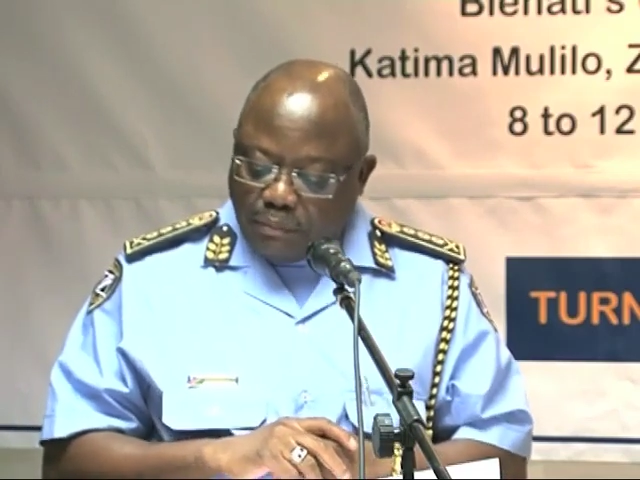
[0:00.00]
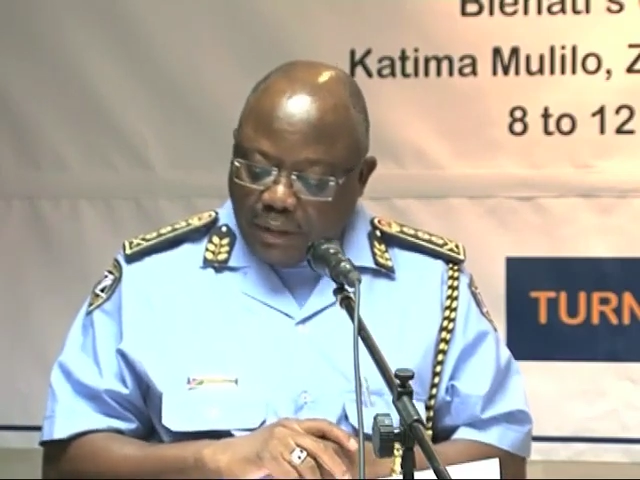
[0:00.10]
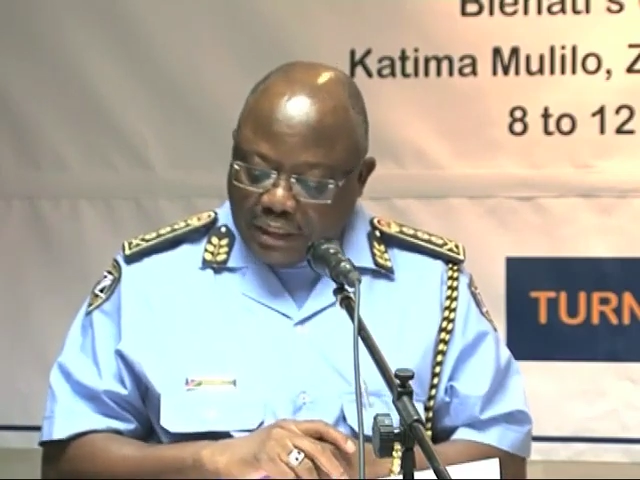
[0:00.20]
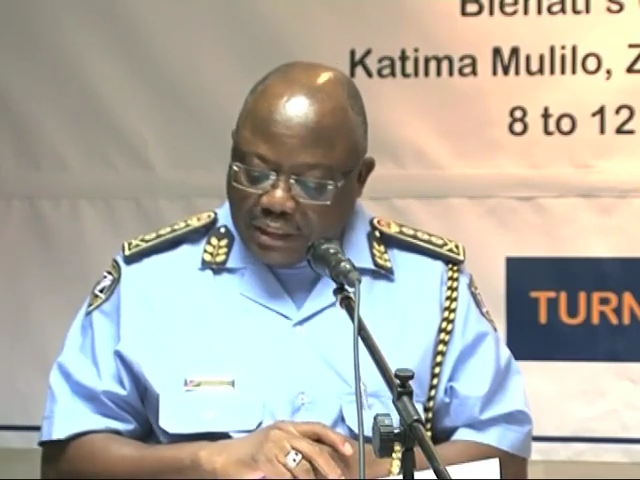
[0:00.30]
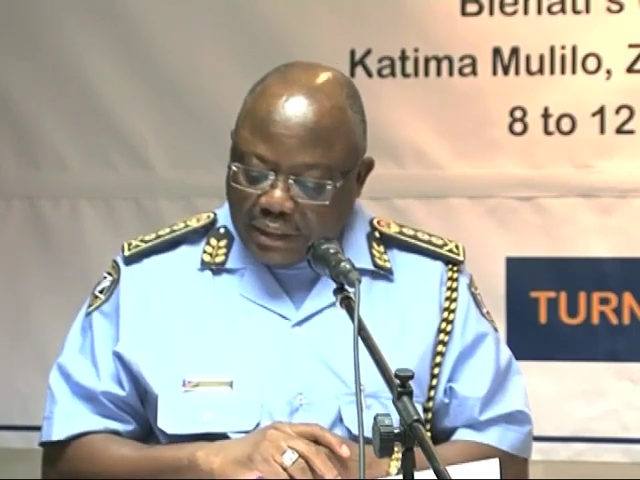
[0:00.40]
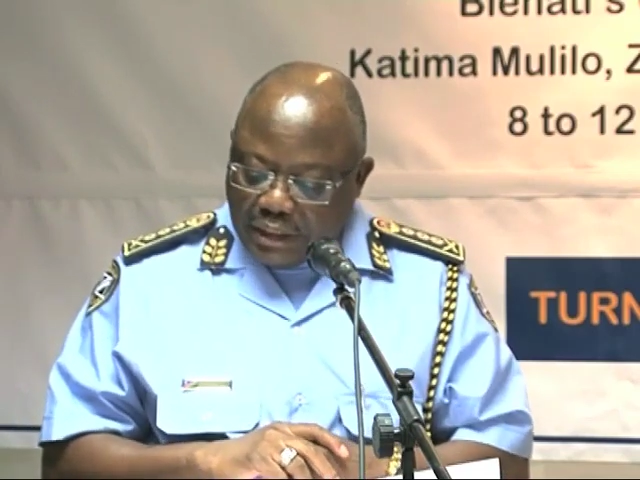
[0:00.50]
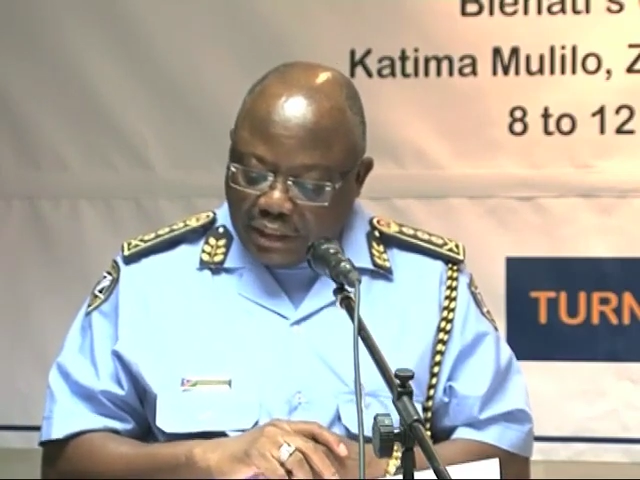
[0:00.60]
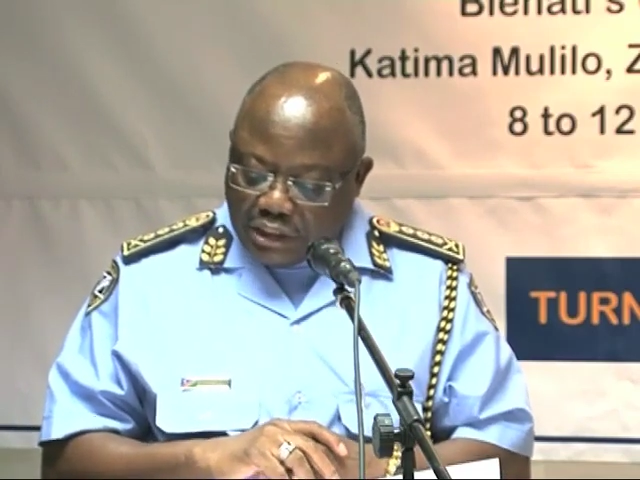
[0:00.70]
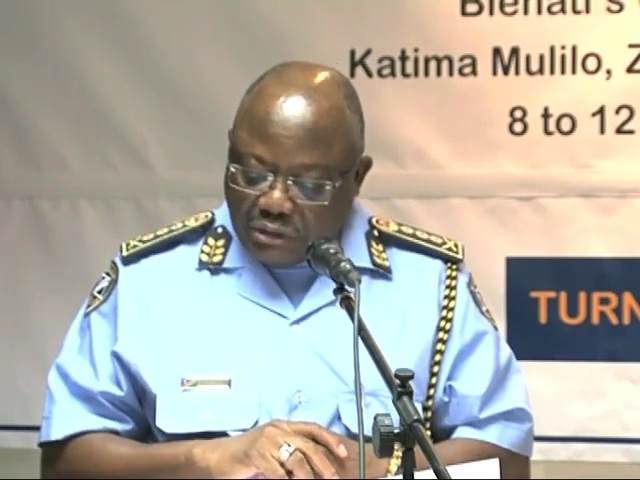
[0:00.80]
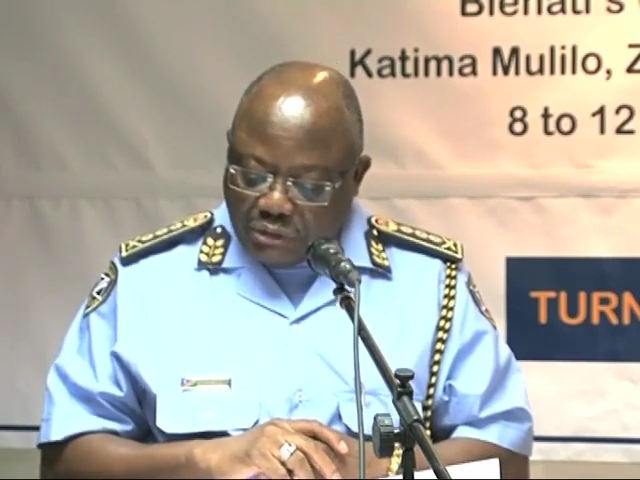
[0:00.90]
pass
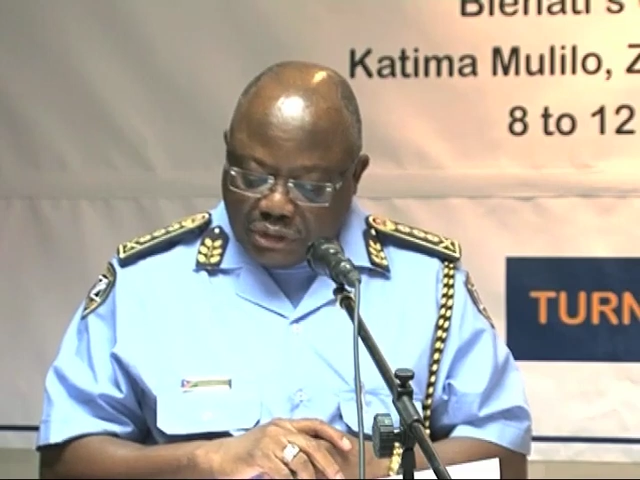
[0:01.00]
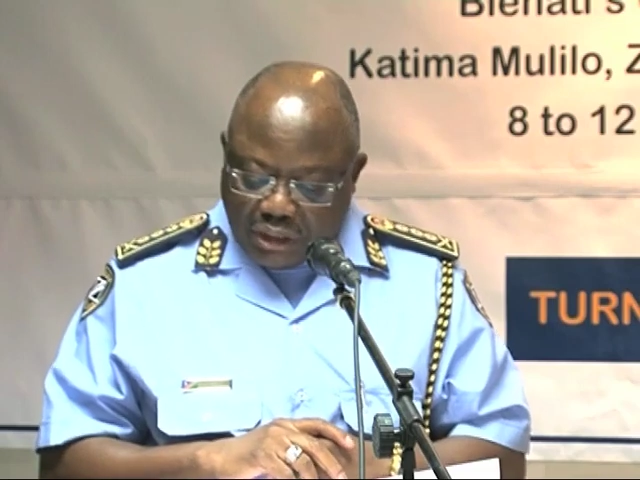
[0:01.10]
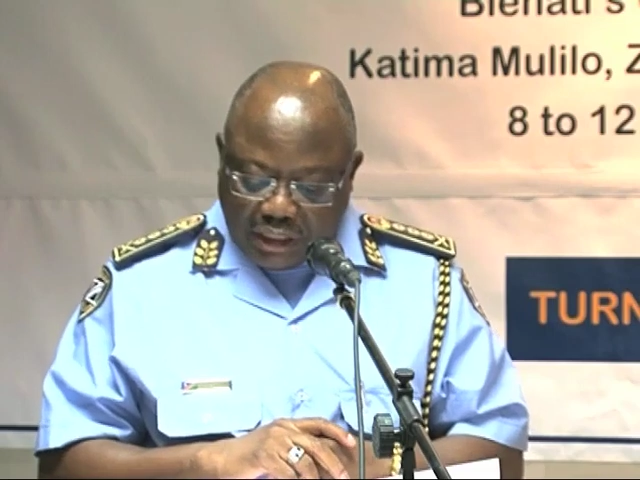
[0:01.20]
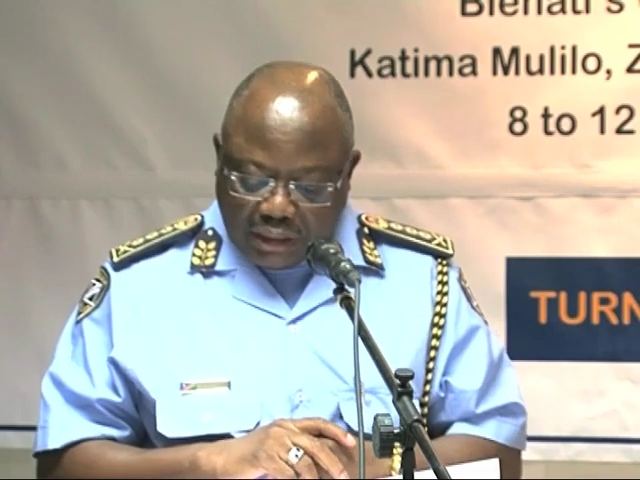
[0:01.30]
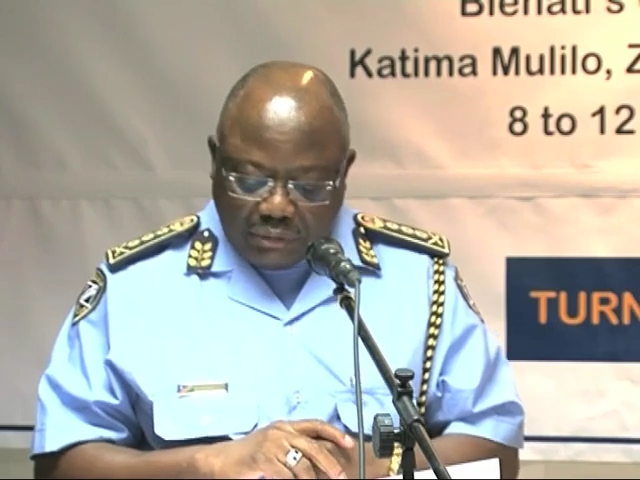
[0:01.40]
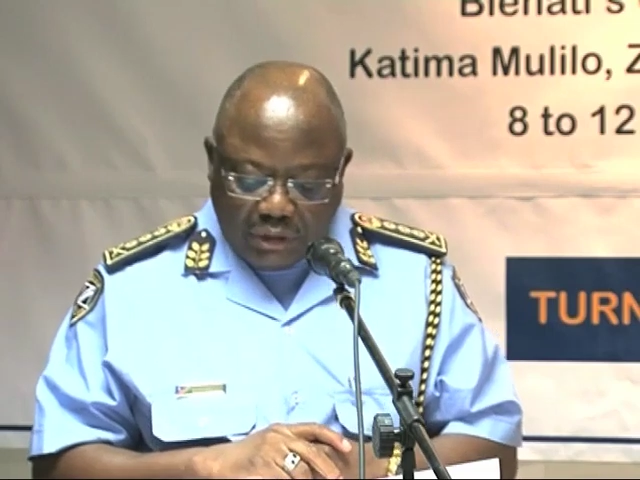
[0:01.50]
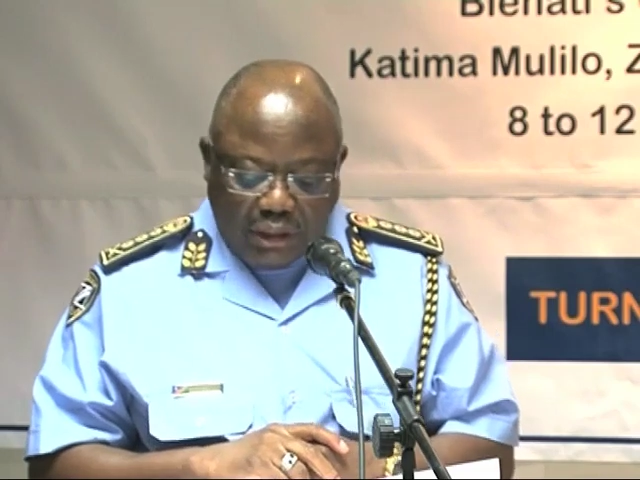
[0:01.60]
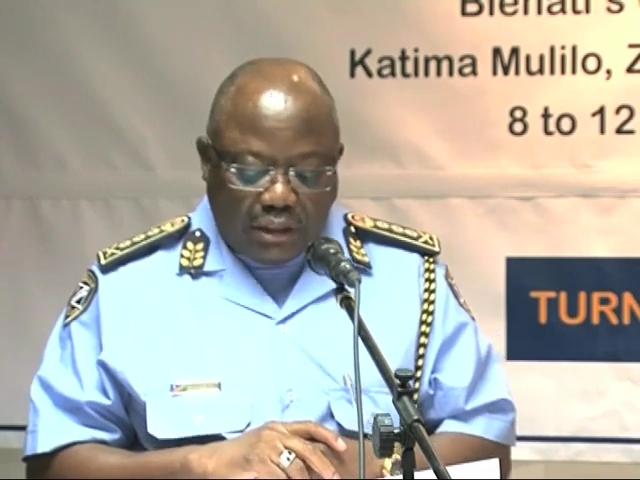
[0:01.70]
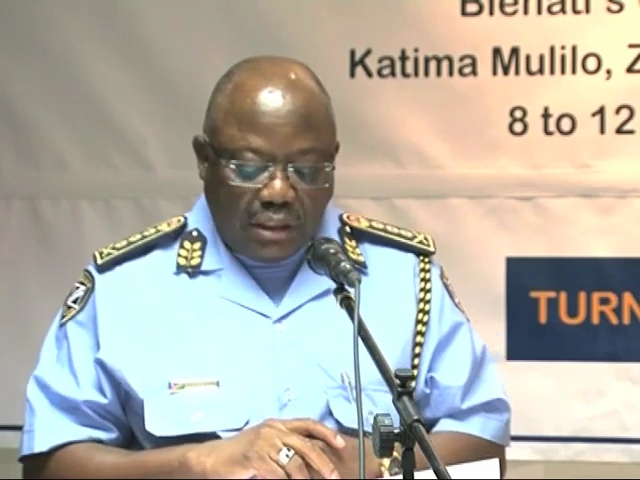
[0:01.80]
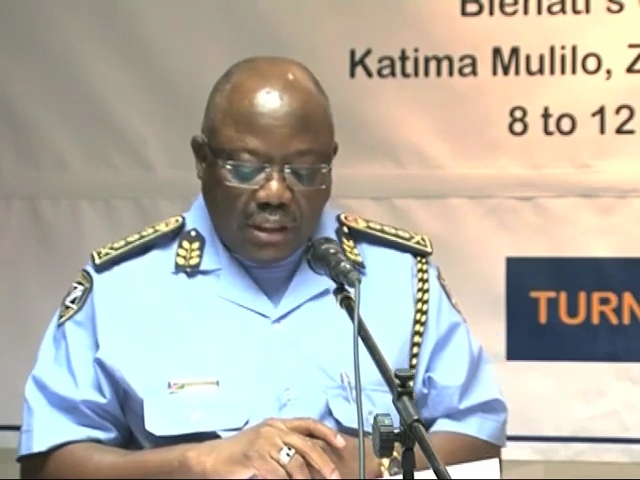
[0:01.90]
a resolution that
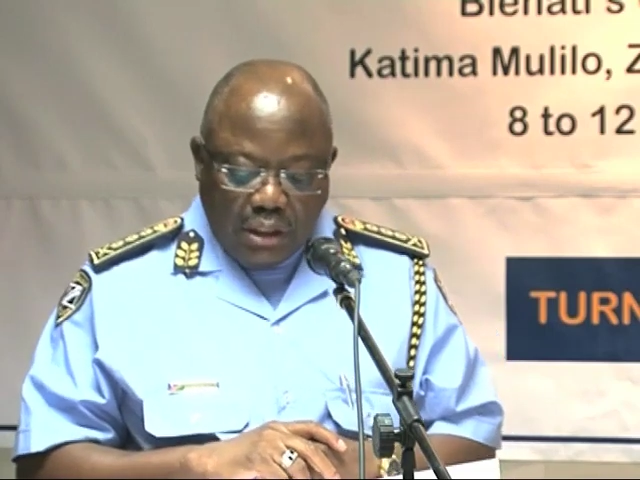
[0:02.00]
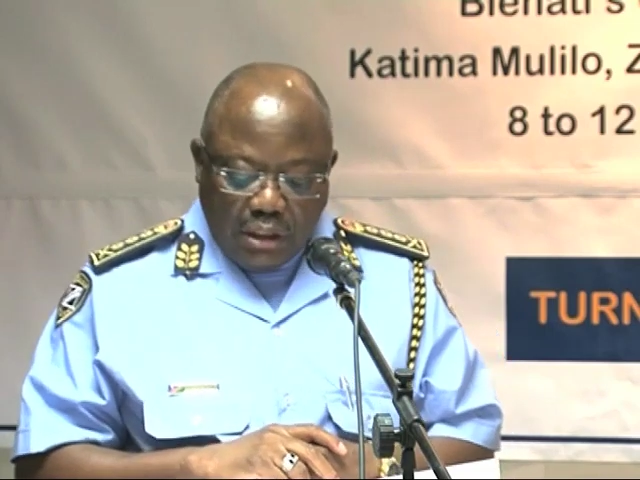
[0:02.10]
will